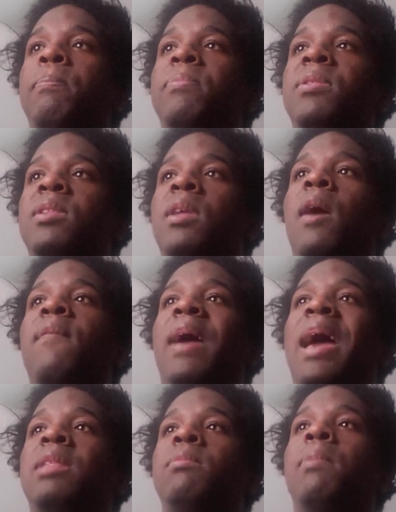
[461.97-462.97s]
stuff
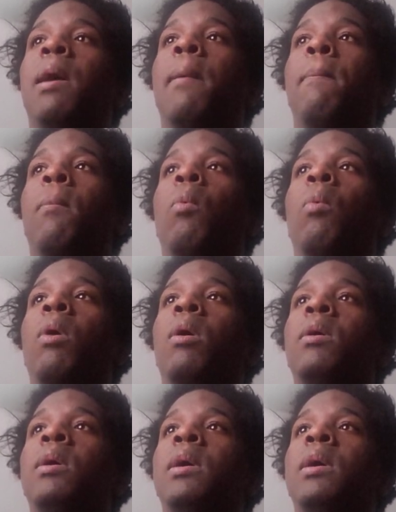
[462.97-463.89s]
has about more.